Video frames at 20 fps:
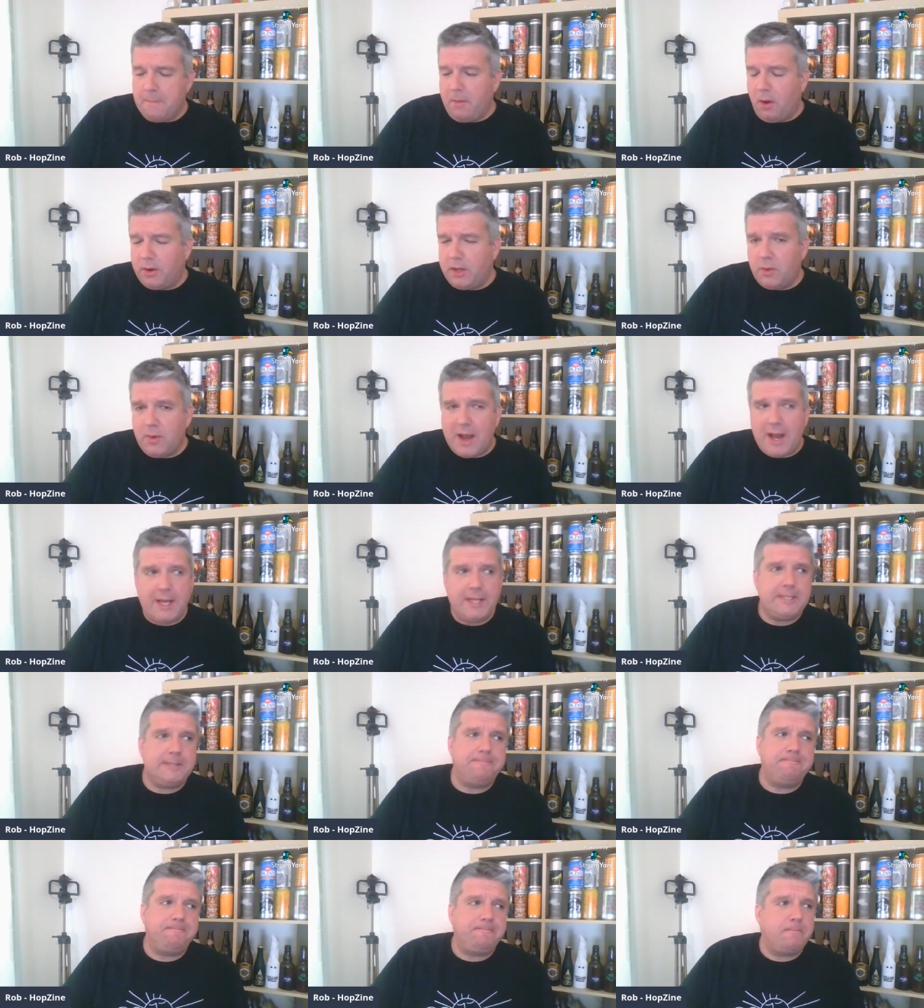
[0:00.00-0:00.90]
Body
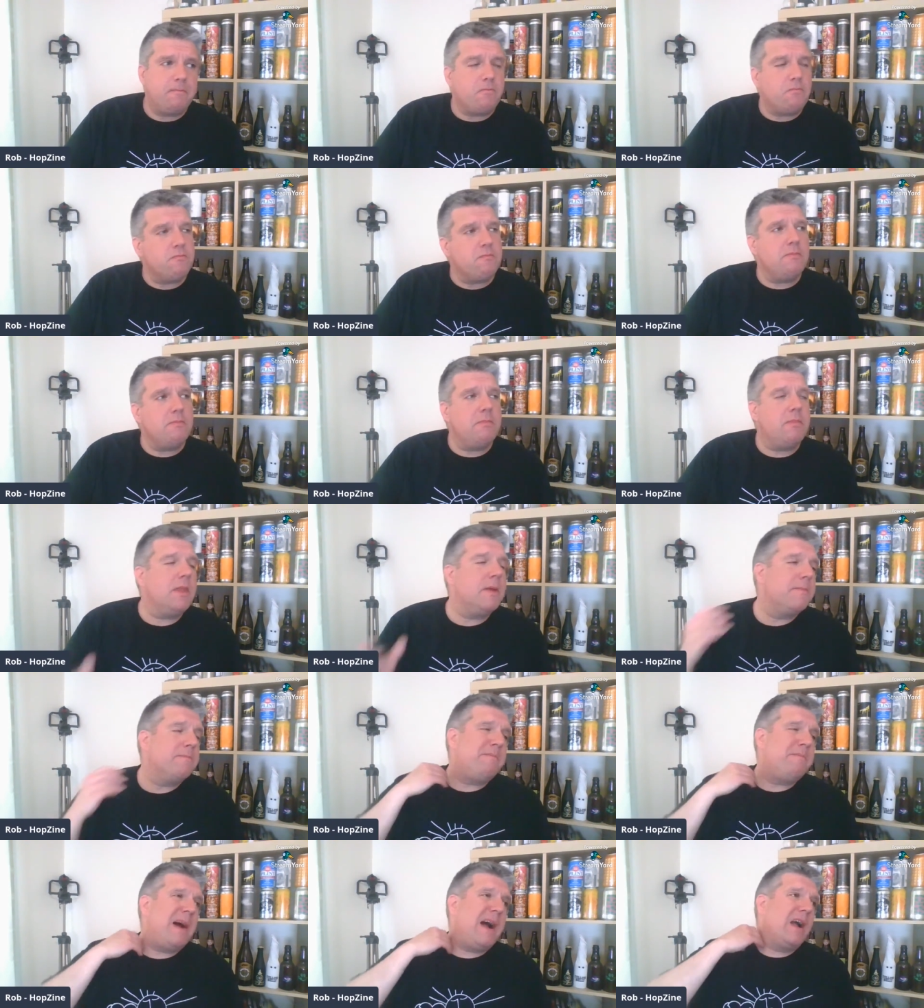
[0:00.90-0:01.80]
wise,
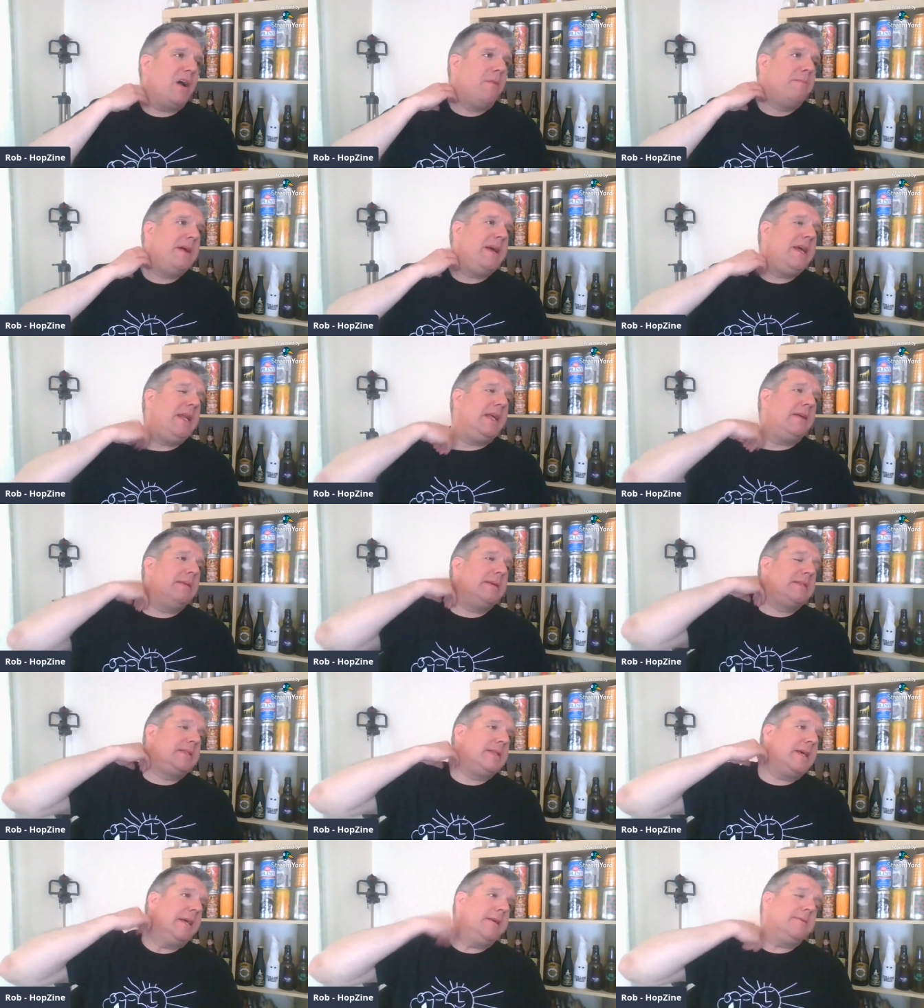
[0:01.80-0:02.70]
bang on medium,
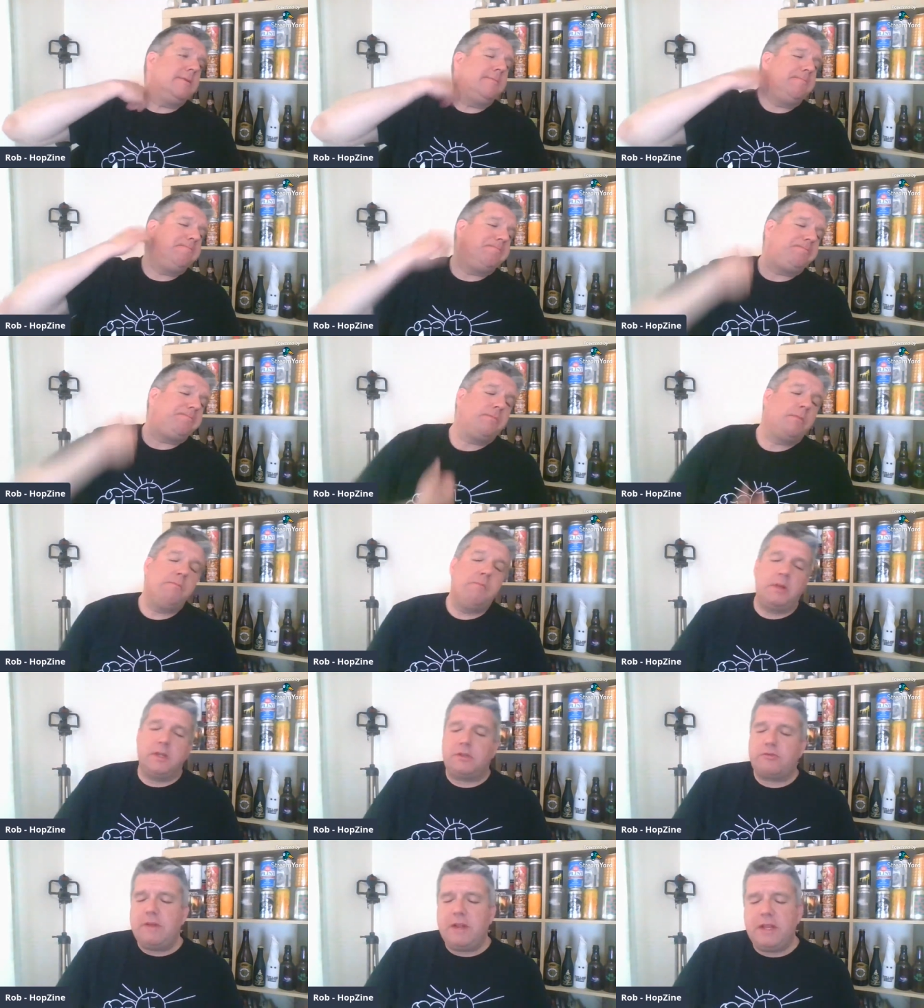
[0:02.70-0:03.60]
I'd say.
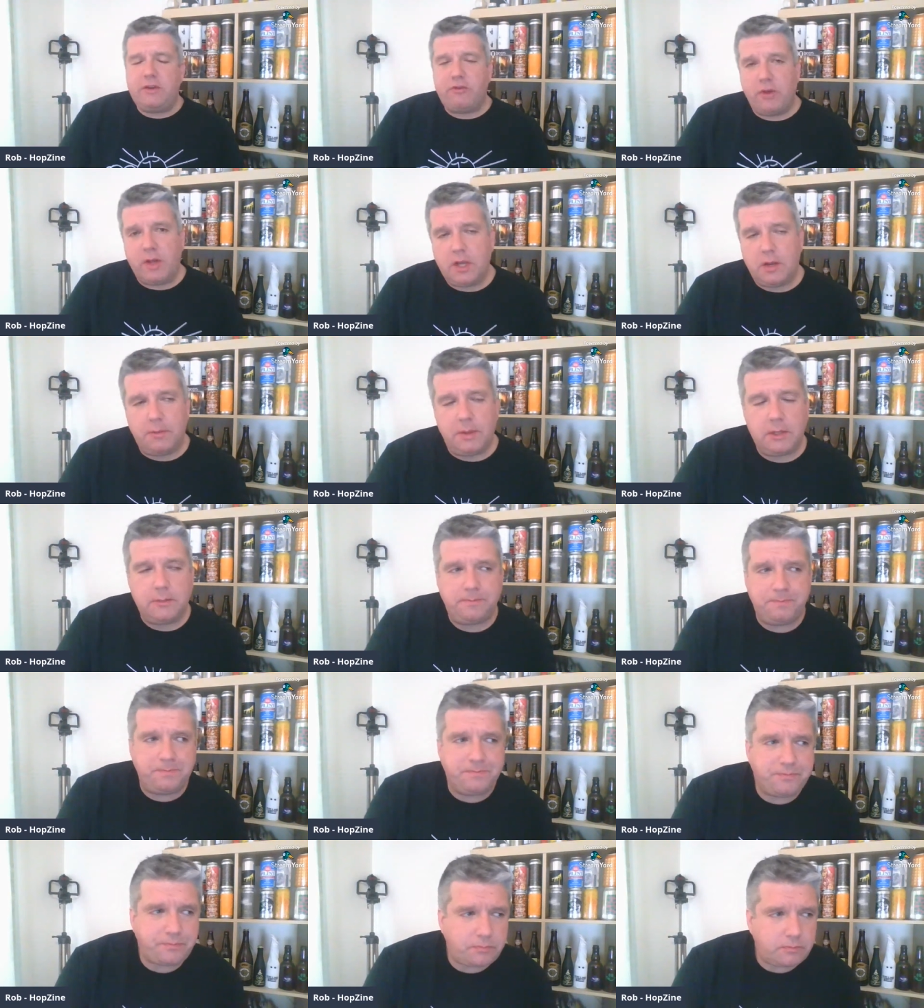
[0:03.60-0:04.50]
But it's really
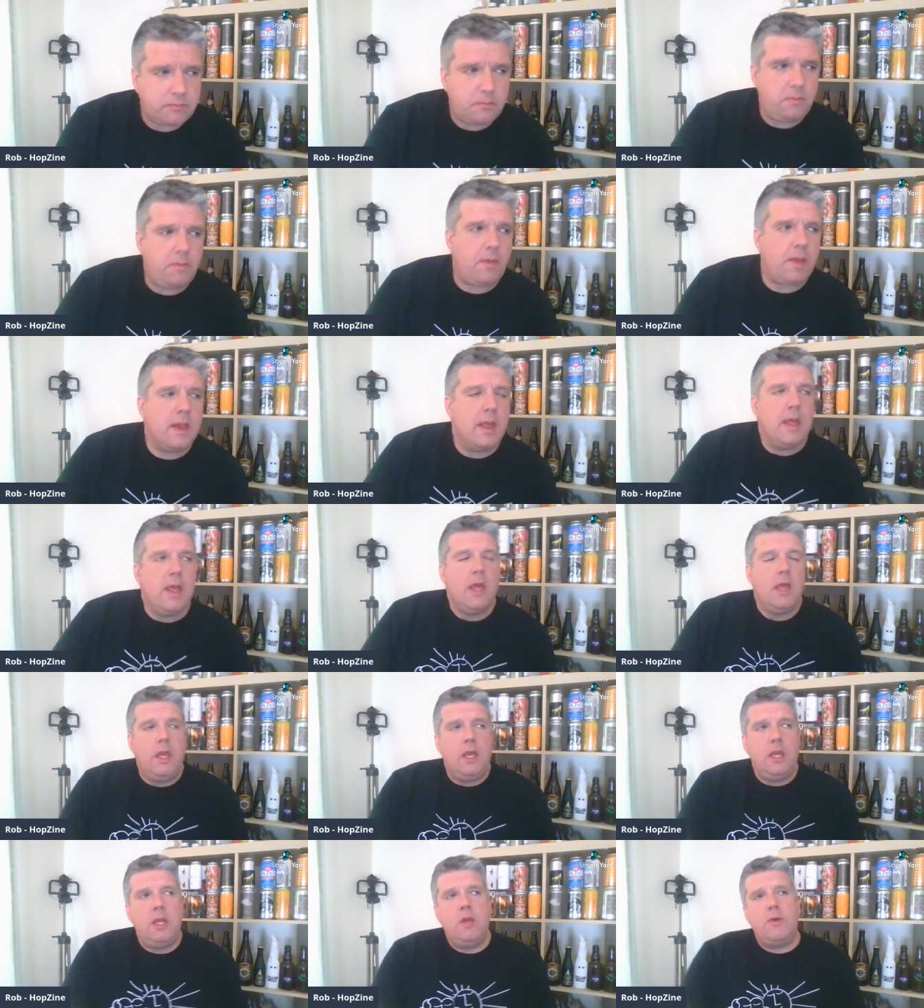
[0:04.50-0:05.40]
drinkable.
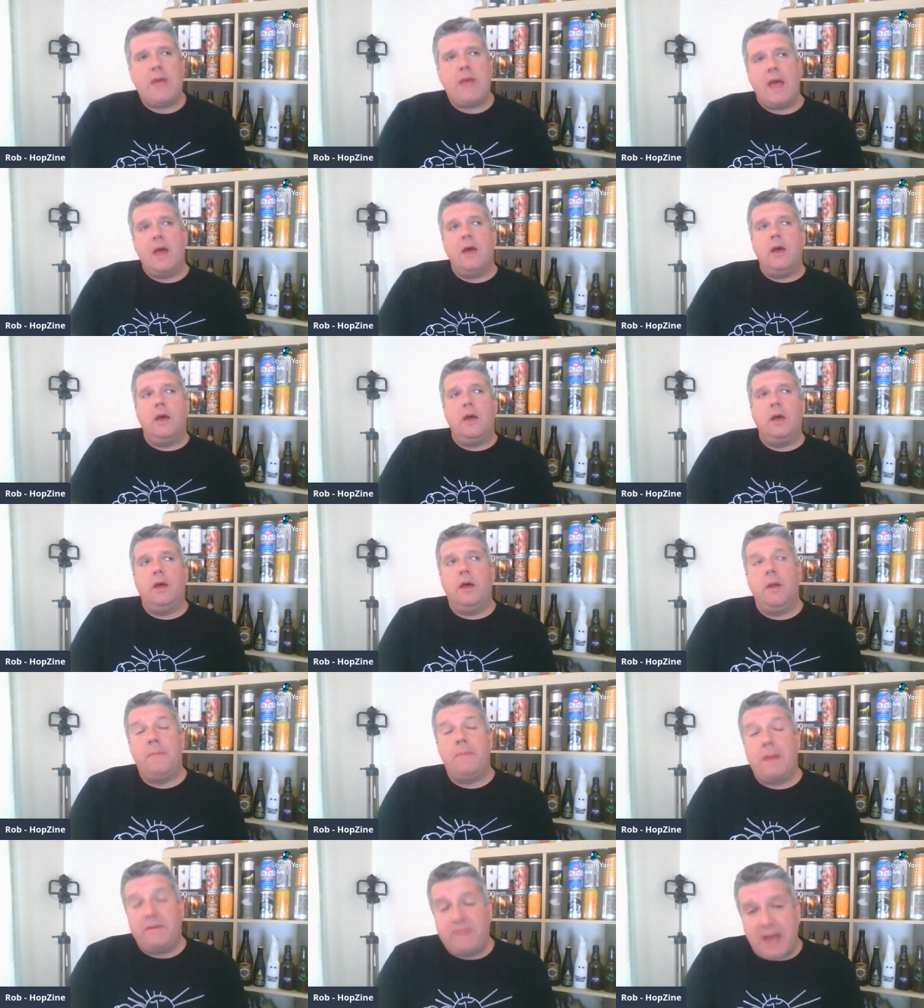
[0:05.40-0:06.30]
You do get
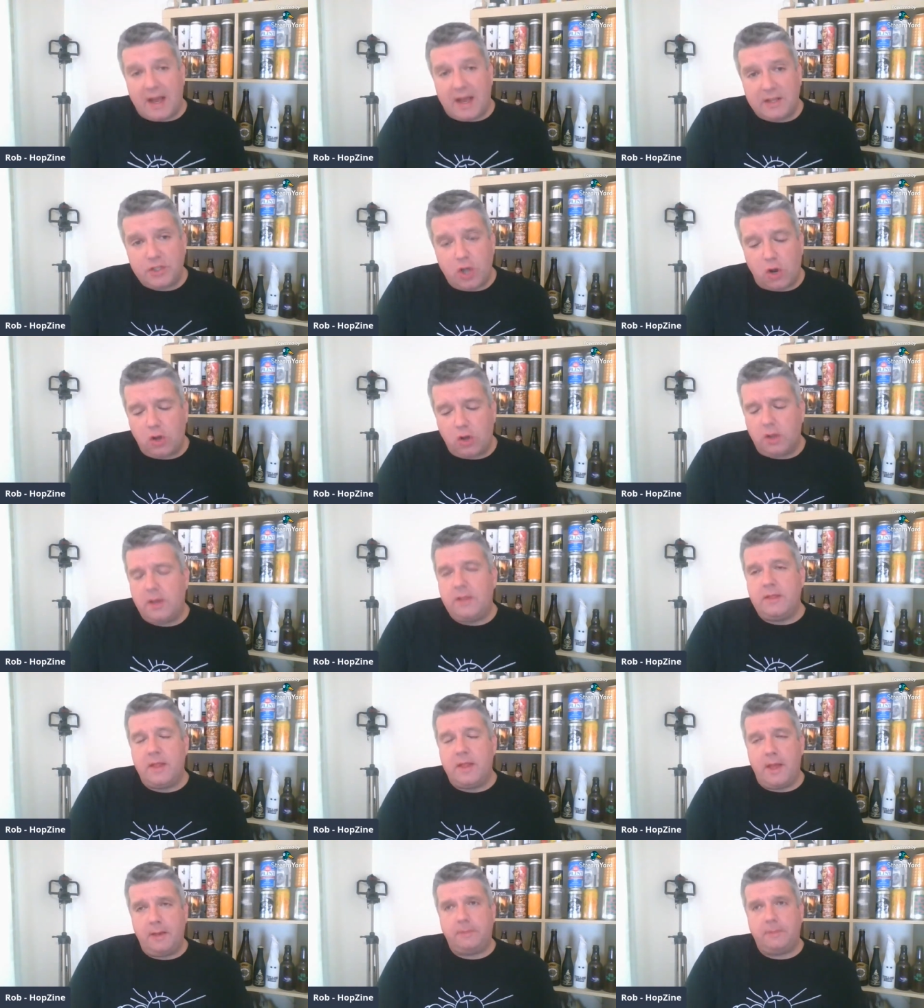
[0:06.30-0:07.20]
a bit of dark chocolate
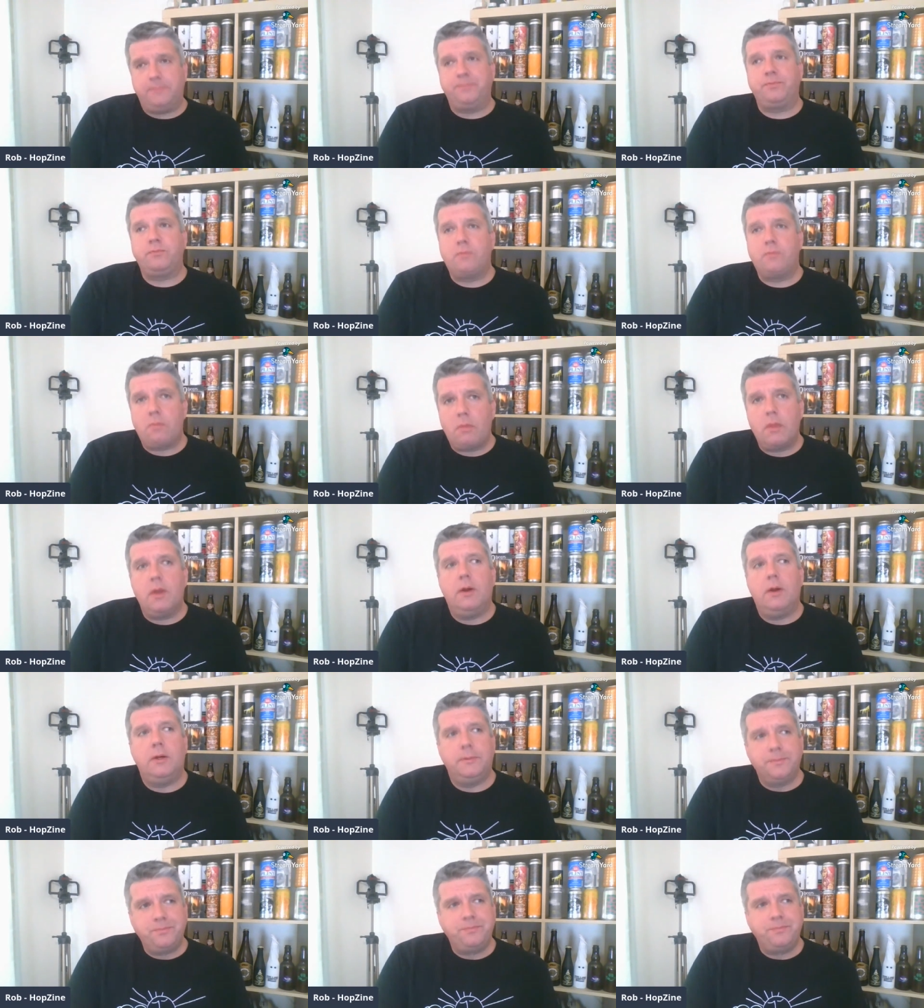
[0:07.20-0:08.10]
in there.
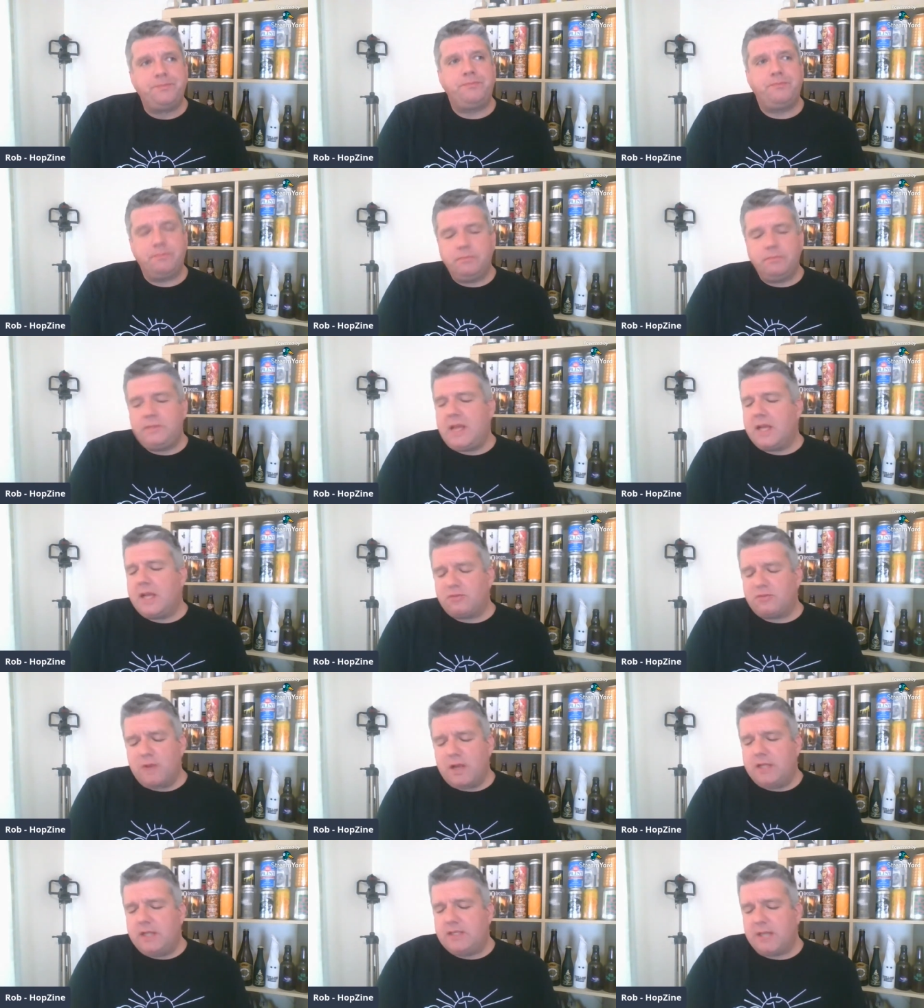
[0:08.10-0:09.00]
Yeah,
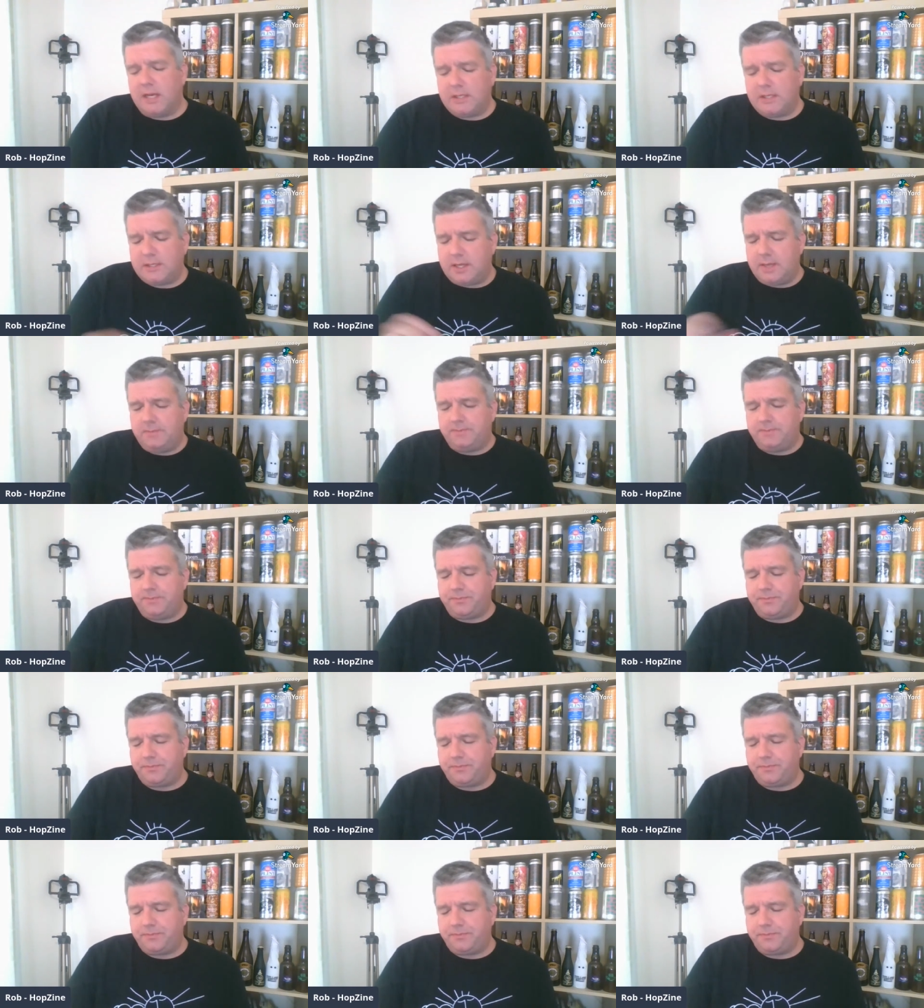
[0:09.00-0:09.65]
it's really tasty.